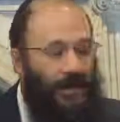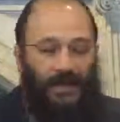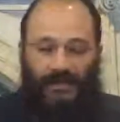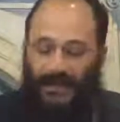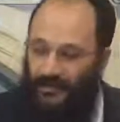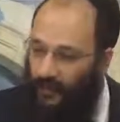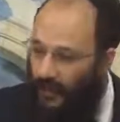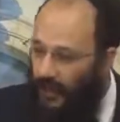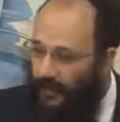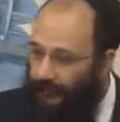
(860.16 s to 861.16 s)
And that's
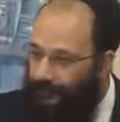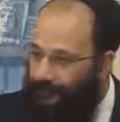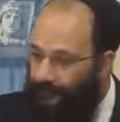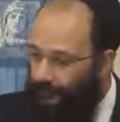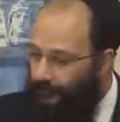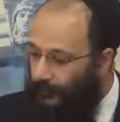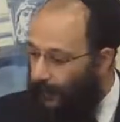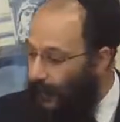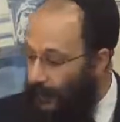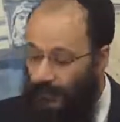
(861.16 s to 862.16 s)
why,
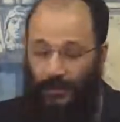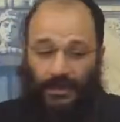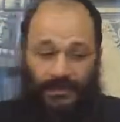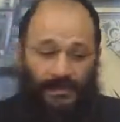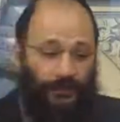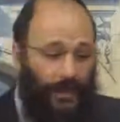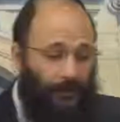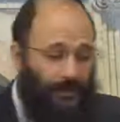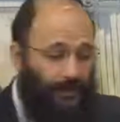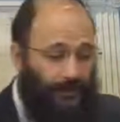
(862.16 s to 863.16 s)
according to some
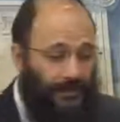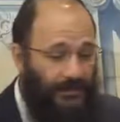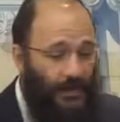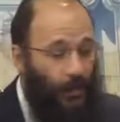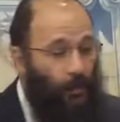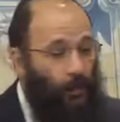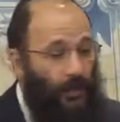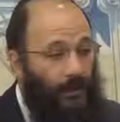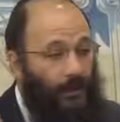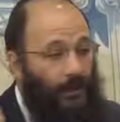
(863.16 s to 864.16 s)
commentaries,
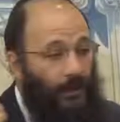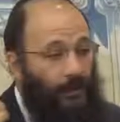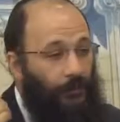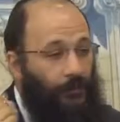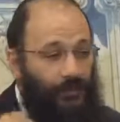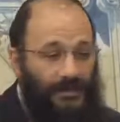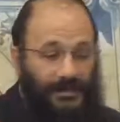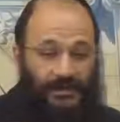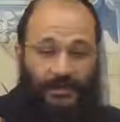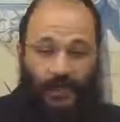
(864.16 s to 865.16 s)
when
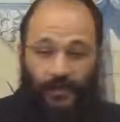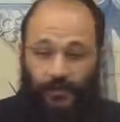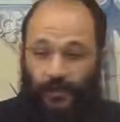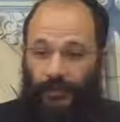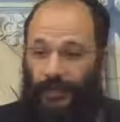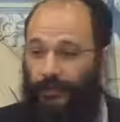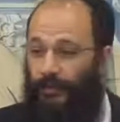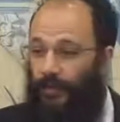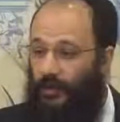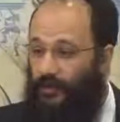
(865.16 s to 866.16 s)
Moses saw the burning
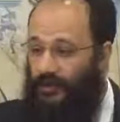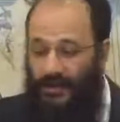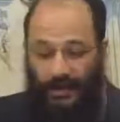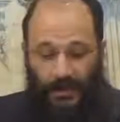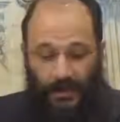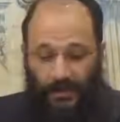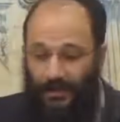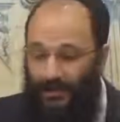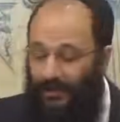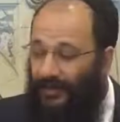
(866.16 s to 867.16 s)
bush,
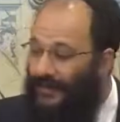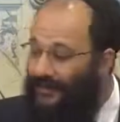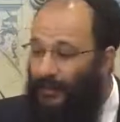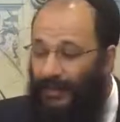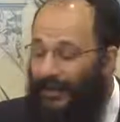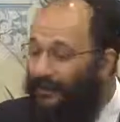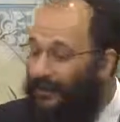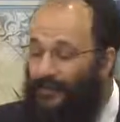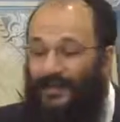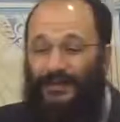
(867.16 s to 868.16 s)
this burning
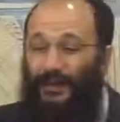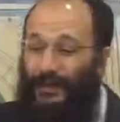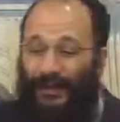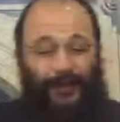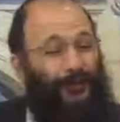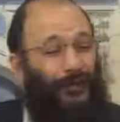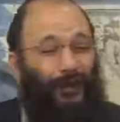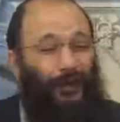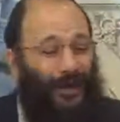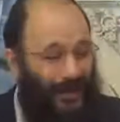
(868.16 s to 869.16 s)
bush was burning for a
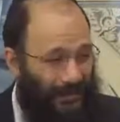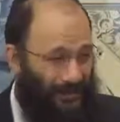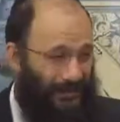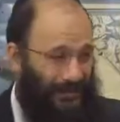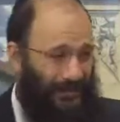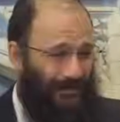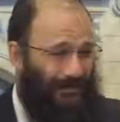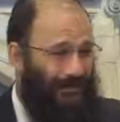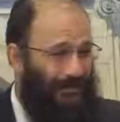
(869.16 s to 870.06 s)
while already.